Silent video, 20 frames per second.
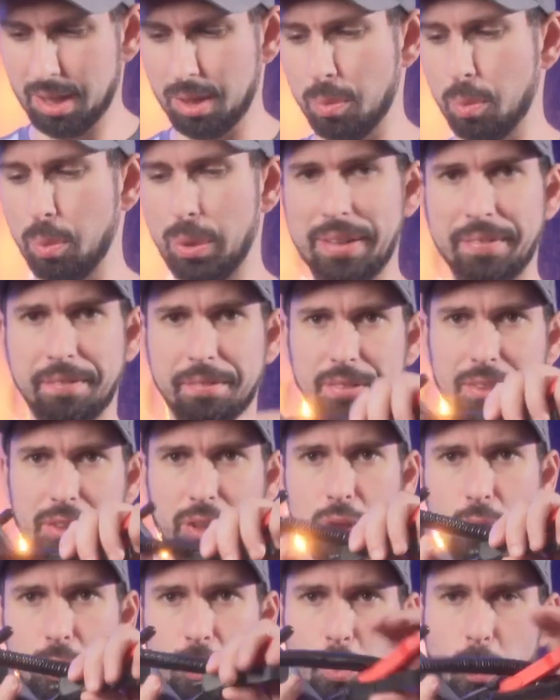with
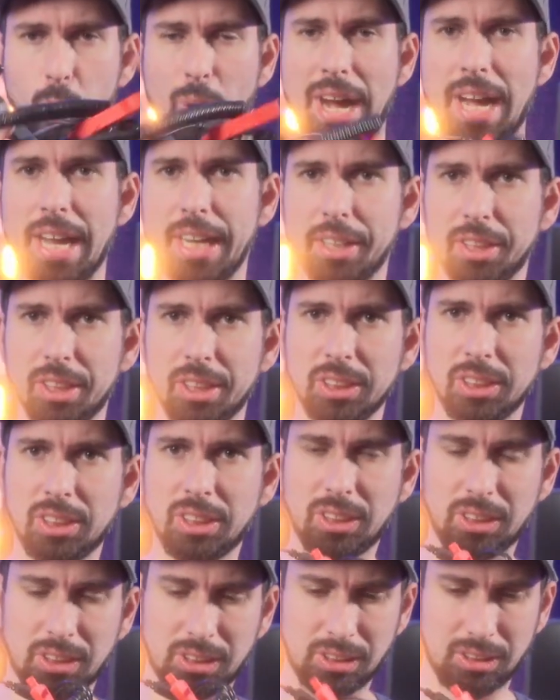two
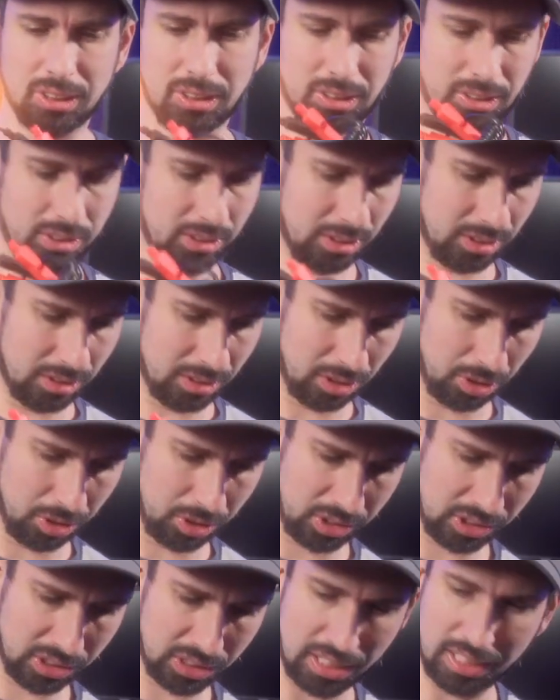wires.
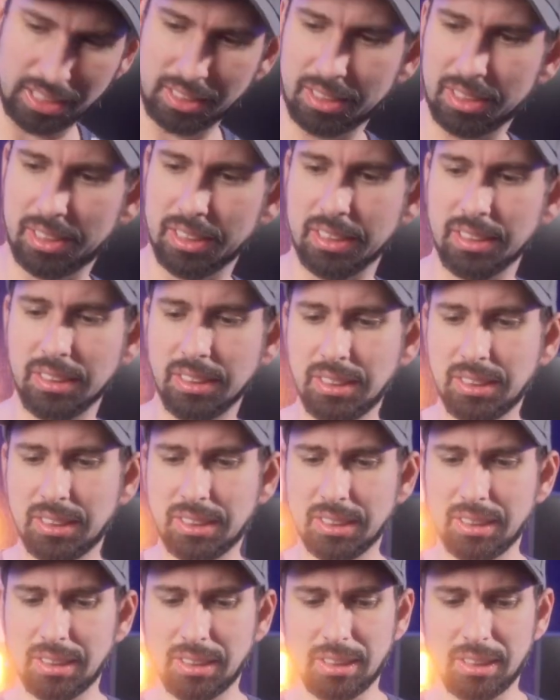Looks like
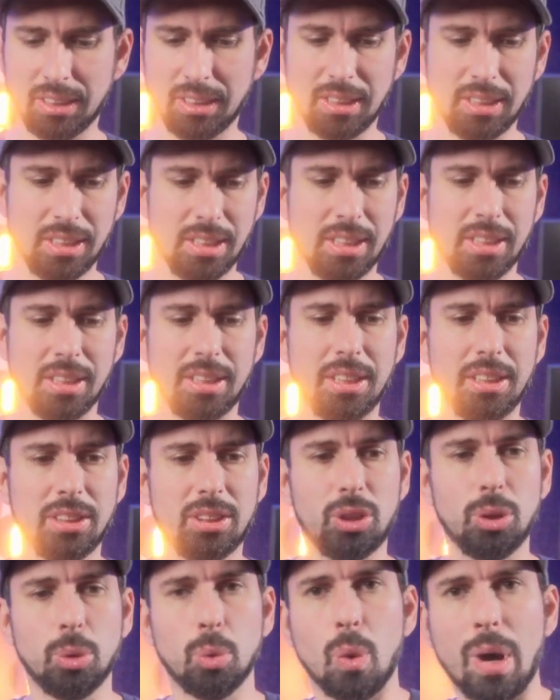these. These
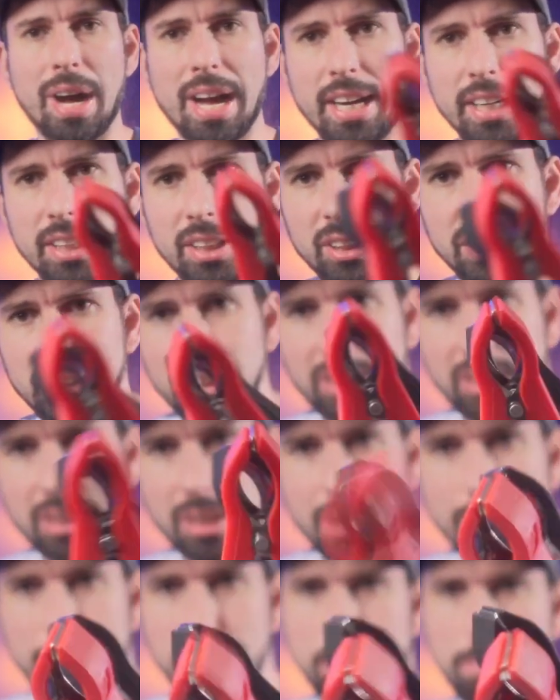two wires,
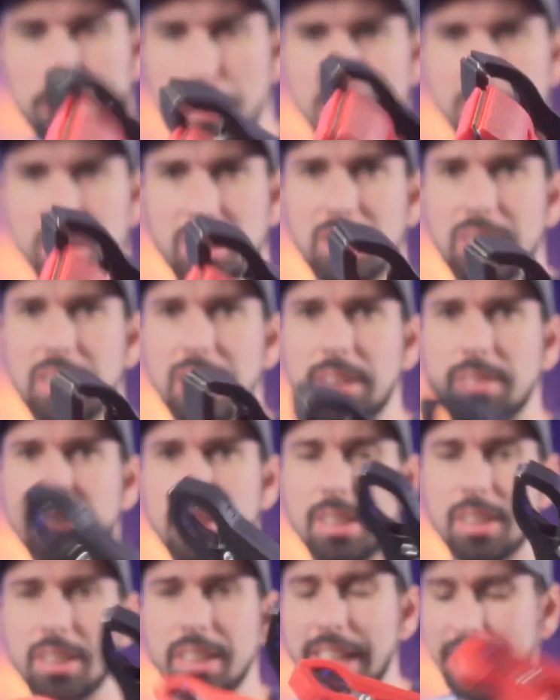a positive
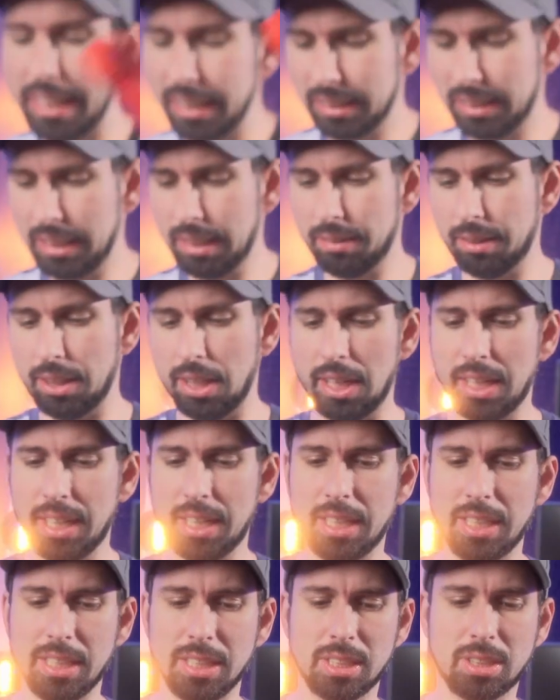and a negative,
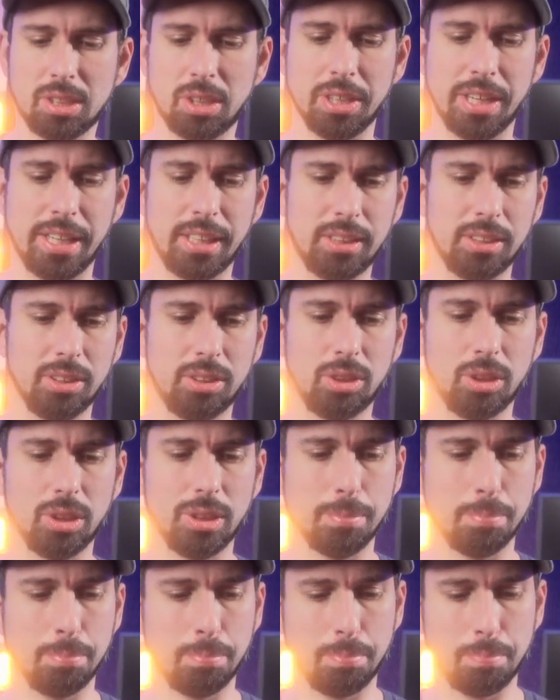is connected to
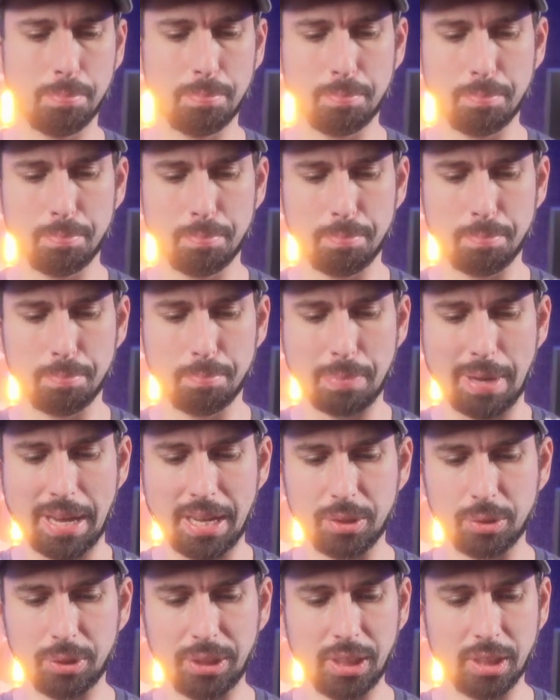the
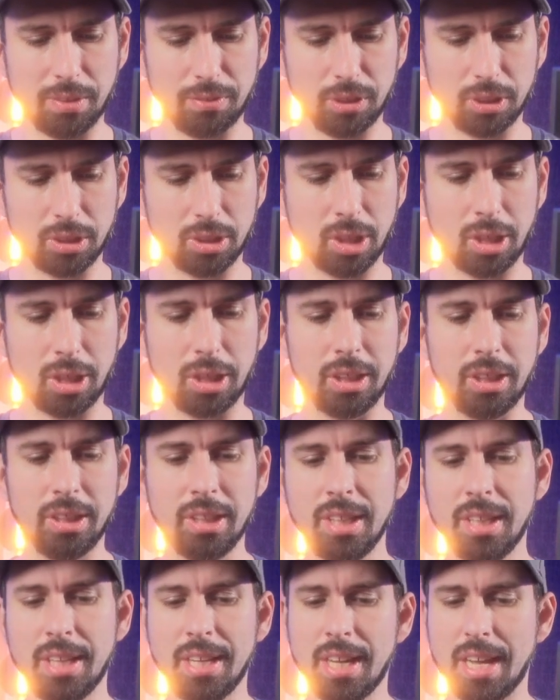battery of your car,
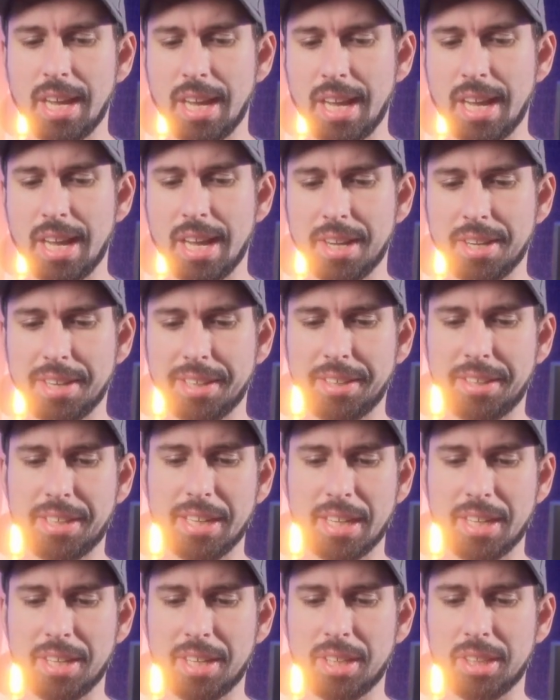and
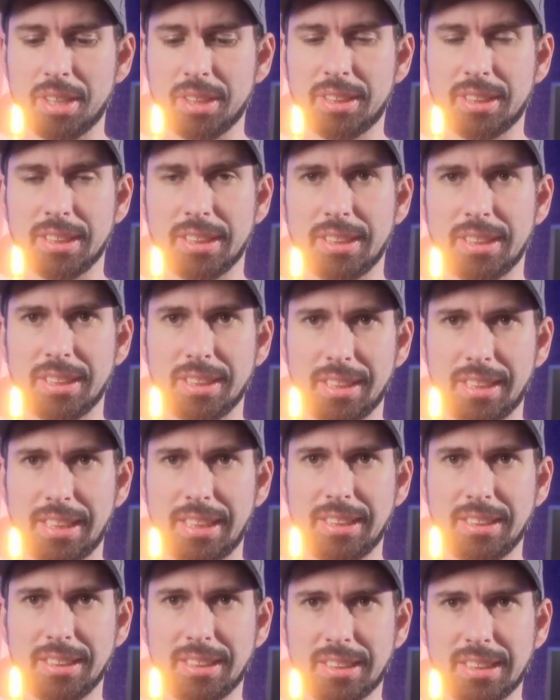then there's an
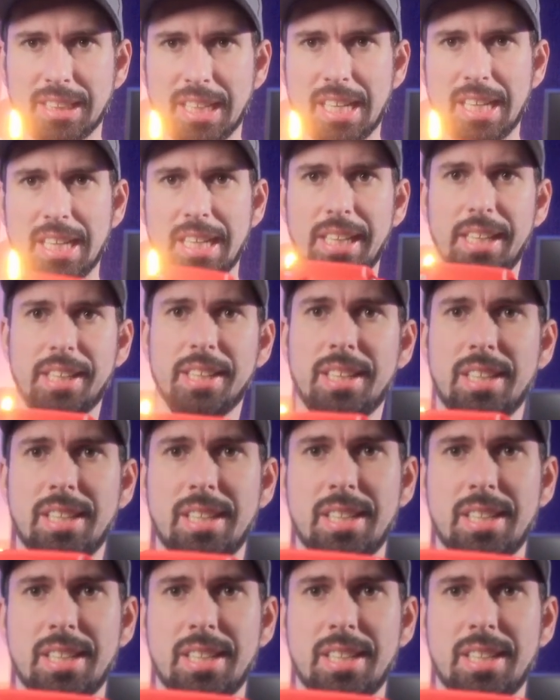inside